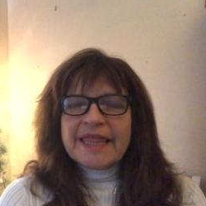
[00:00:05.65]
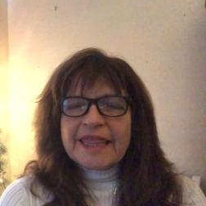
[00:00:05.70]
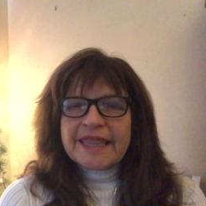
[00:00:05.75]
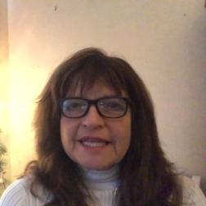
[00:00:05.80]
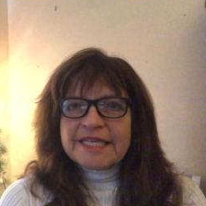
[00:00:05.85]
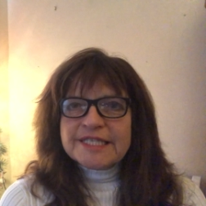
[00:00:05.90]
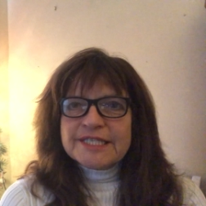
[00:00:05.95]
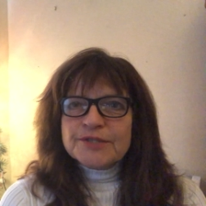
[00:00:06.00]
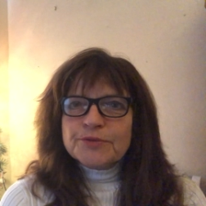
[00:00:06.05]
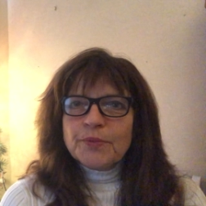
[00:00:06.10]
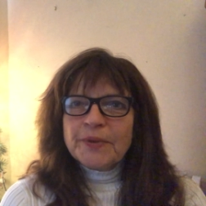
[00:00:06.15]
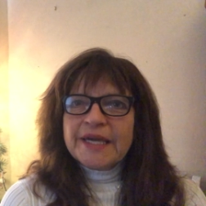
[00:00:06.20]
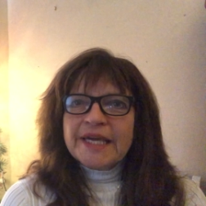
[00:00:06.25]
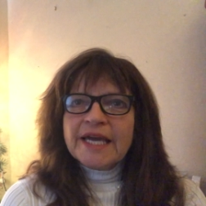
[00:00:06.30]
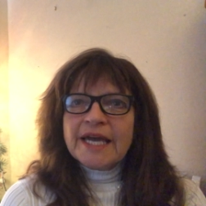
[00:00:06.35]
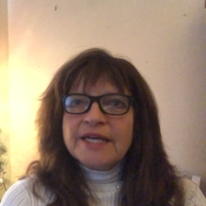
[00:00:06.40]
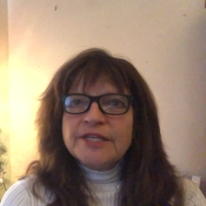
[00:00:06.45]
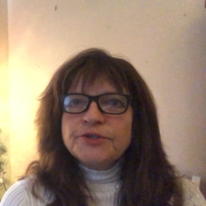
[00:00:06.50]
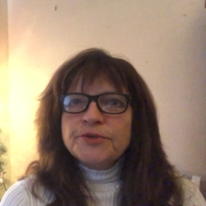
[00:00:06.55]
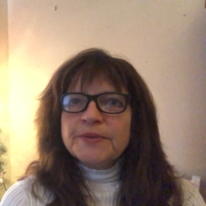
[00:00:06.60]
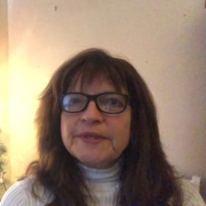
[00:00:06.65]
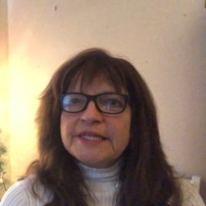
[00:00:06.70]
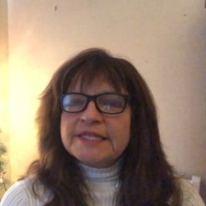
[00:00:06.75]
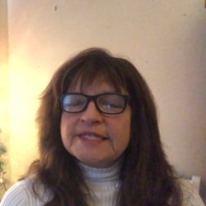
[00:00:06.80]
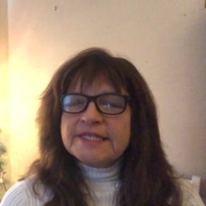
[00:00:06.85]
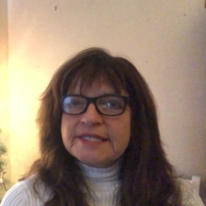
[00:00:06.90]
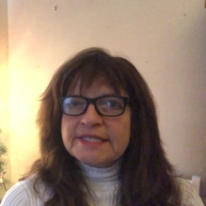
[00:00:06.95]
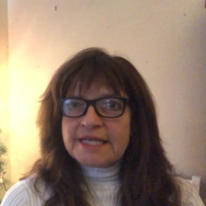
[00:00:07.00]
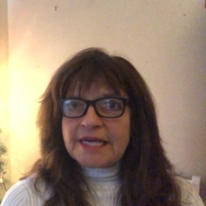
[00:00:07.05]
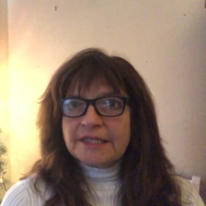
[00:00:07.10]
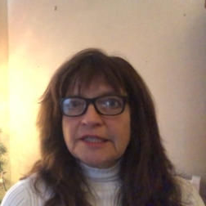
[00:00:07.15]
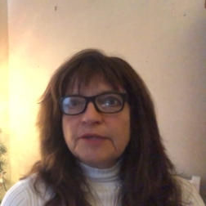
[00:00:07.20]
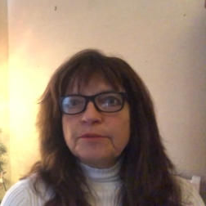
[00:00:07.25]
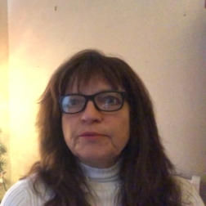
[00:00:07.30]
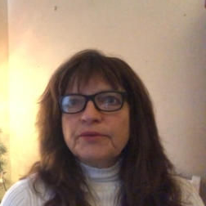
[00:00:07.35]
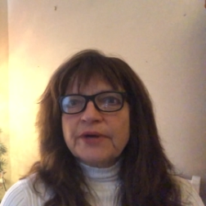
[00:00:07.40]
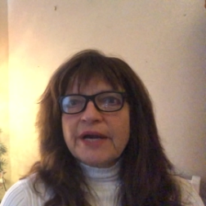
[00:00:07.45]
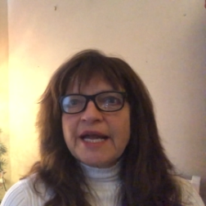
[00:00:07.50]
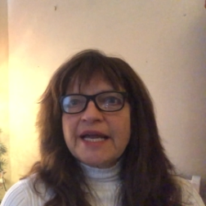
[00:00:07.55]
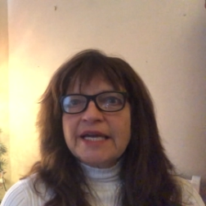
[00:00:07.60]
This weekend we
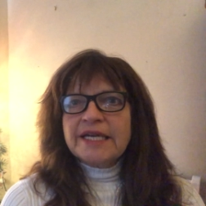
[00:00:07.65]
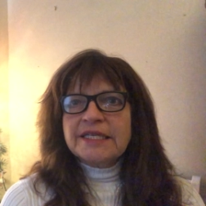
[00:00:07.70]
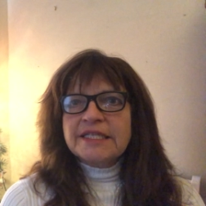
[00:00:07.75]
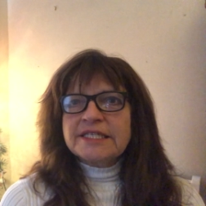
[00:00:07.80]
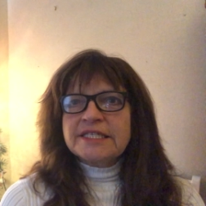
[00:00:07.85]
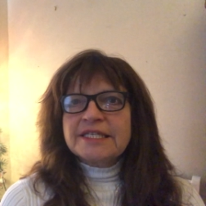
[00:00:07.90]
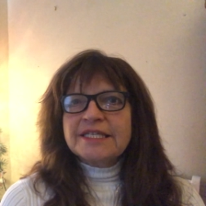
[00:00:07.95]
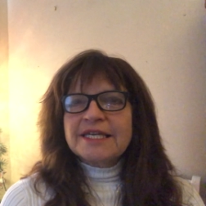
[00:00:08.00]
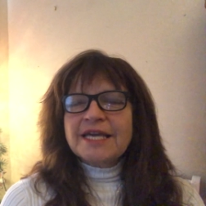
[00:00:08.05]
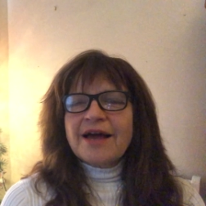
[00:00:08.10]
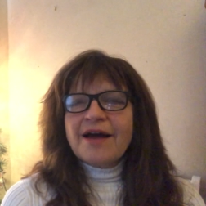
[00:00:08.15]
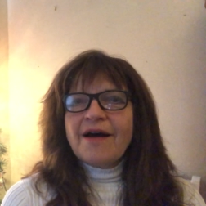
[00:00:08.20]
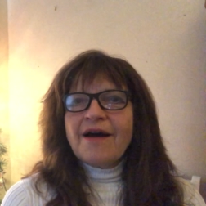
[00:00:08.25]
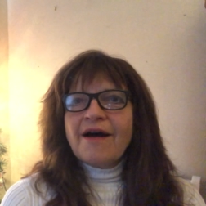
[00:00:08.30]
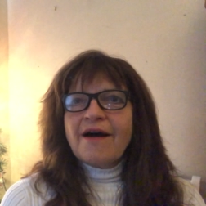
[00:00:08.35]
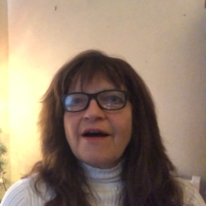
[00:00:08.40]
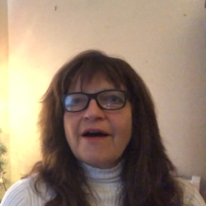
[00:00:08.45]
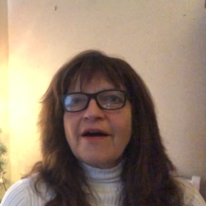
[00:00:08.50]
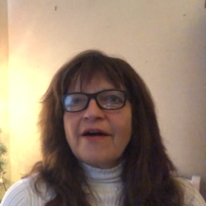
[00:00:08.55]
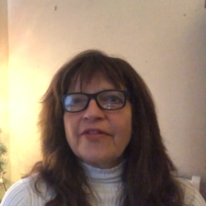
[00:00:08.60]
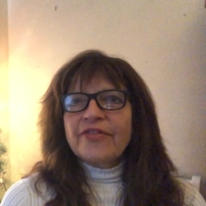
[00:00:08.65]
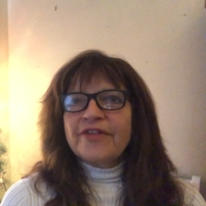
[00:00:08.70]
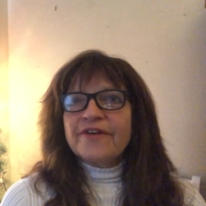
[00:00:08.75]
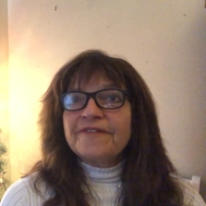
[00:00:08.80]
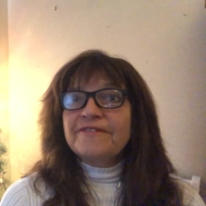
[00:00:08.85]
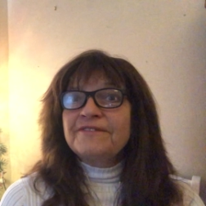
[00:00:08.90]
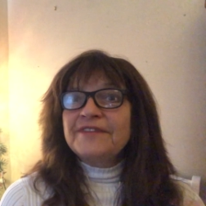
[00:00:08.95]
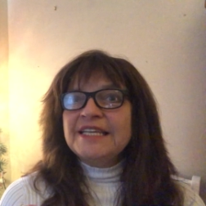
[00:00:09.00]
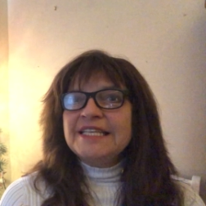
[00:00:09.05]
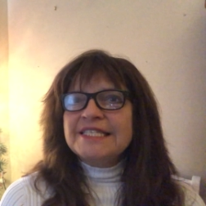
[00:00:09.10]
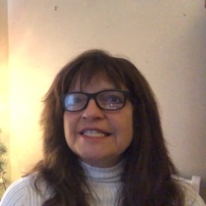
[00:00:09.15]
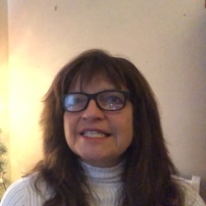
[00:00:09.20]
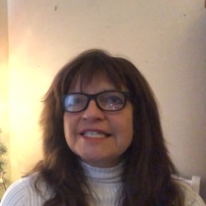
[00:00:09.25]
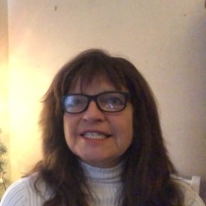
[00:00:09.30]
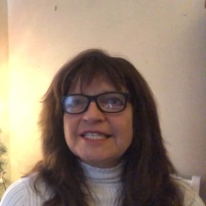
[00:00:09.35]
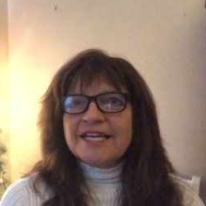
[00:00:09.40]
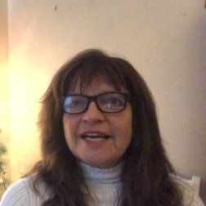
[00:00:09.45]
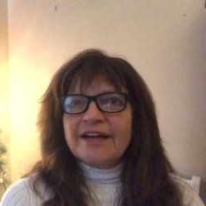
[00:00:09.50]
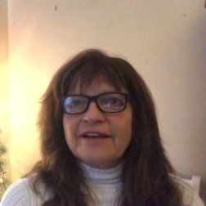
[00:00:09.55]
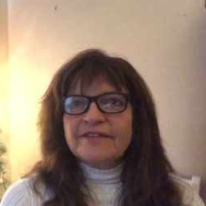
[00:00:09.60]
celebrate uh, the
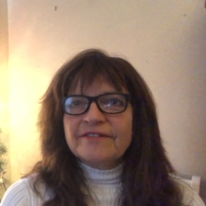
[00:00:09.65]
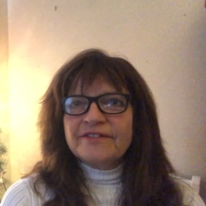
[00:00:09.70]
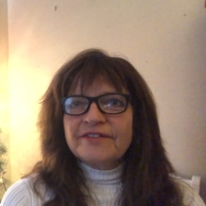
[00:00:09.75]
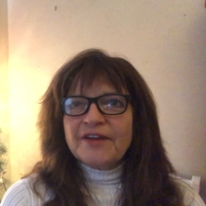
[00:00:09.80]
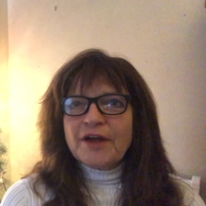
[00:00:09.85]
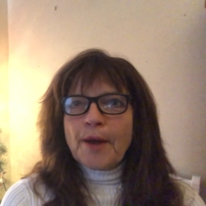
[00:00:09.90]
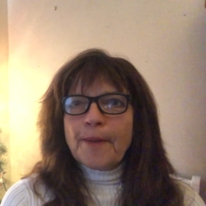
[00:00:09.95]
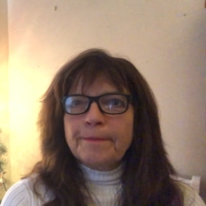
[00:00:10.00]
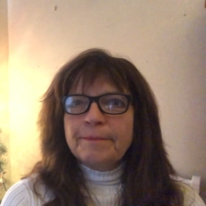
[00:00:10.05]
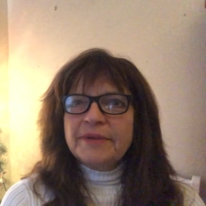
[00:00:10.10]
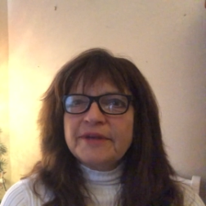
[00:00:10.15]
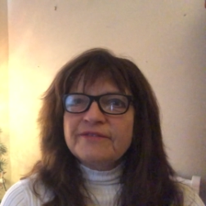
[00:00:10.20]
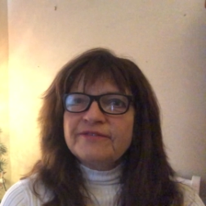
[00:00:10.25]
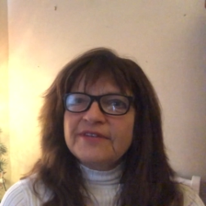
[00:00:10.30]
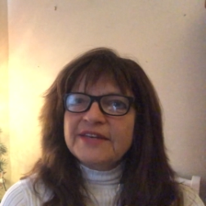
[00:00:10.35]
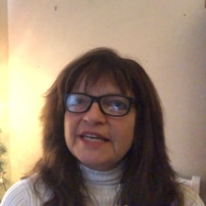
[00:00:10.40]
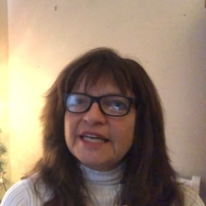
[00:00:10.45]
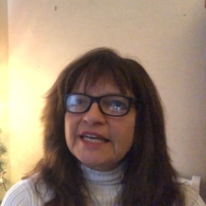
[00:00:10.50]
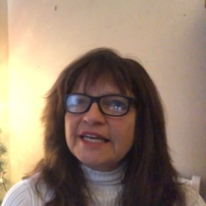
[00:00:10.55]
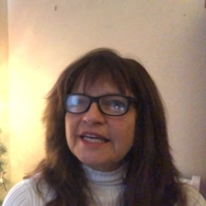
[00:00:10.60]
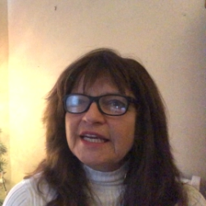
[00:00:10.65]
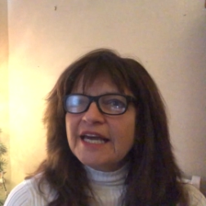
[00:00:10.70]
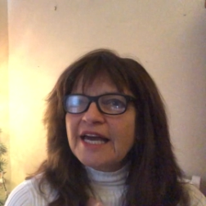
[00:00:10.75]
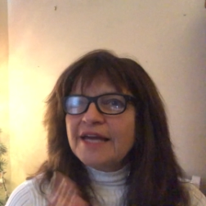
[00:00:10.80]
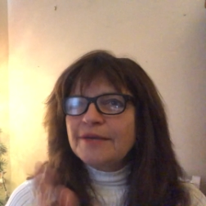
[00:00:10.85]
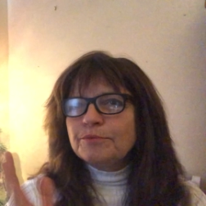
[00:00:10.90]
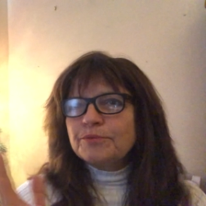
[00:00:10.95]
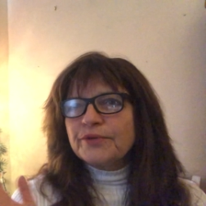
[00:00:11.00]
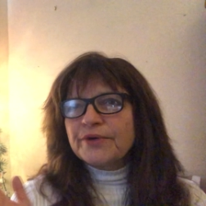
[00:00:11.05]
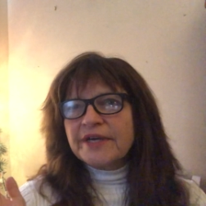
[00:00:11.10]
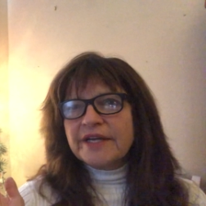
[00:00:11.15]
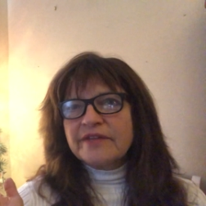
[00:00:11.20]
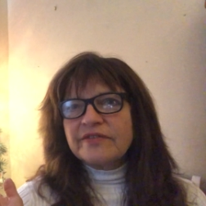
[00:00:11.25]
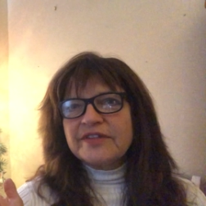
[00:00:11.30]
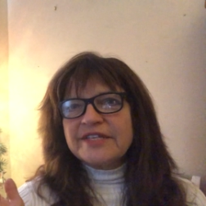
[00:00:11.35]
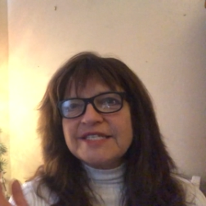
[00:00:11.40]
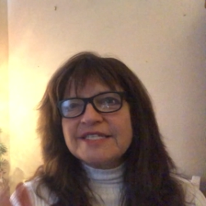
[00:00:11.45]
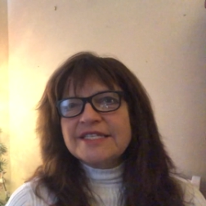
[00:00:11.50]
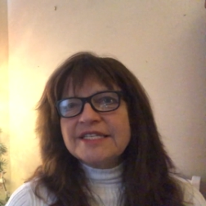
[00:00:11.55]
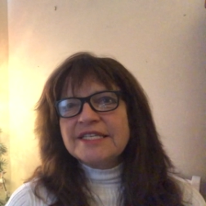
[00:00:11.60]
Feast of Epiphany and bring
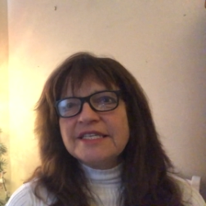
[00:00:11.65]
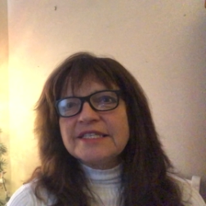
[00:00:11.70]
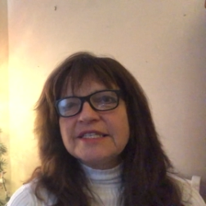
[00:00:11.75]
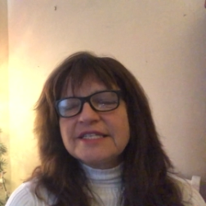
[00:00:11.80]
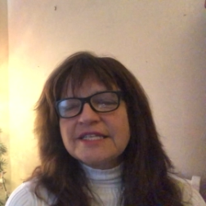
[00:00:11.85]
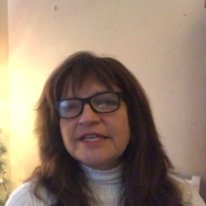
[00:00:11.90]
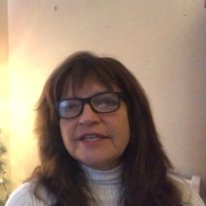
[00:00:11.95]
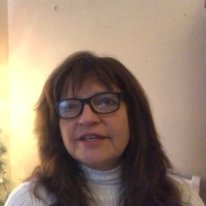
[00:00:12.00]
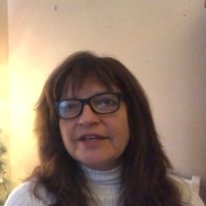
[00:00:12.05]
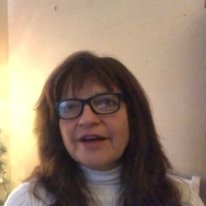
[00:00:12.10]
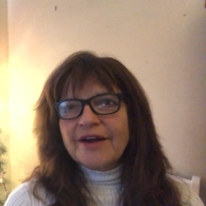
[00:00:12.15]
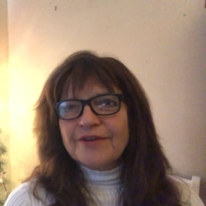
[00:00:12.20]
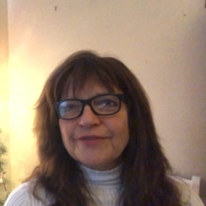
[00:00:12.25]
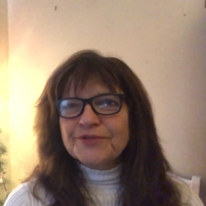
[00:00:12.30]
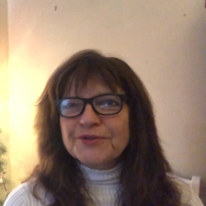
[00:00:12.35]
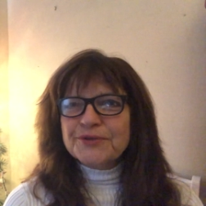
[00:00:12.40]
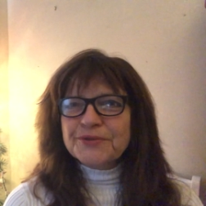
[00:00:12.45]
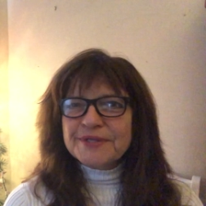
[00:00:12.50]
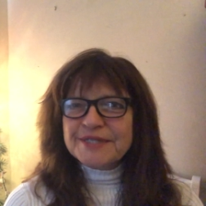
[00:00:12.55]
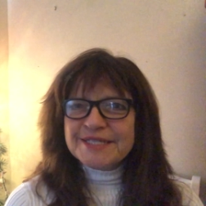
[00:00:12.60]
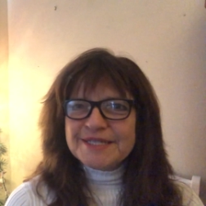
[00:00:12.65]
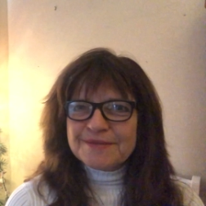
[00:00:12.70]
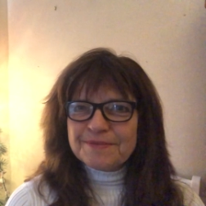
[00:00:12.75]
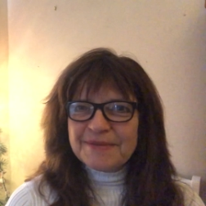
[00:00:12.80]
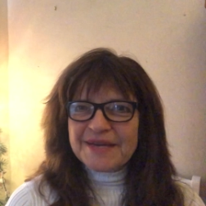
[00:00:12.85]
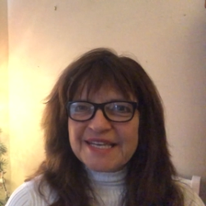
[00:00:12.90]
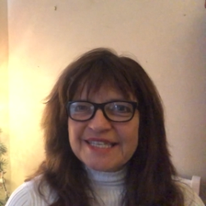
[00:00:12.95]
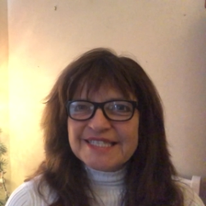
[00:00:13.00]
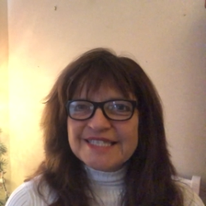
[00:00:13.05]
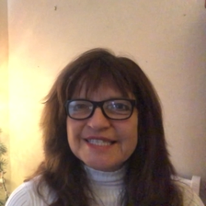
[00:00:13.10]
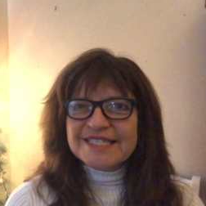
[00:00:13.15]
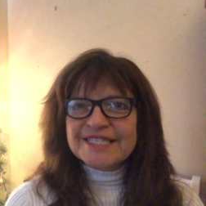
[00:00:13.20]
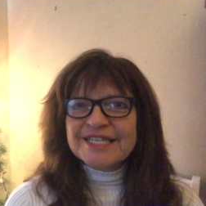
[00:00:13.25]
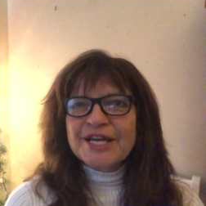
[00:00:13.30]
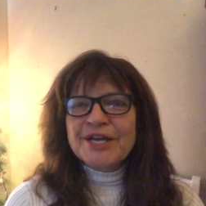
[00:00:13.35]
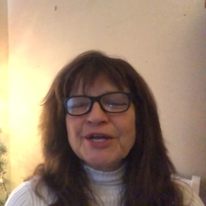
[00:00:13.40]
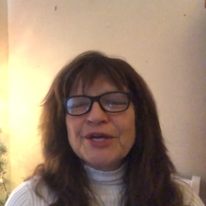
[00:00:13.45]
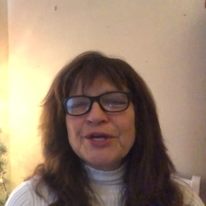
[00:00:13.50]
the season of Christmas